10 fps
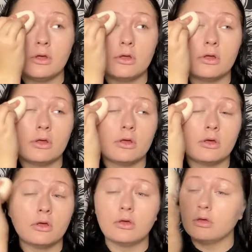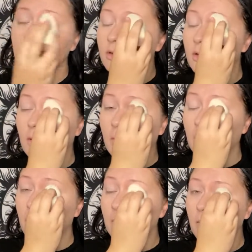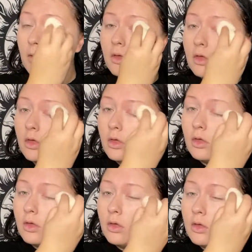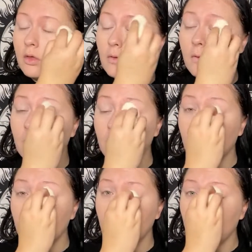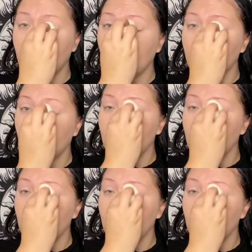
[no speech]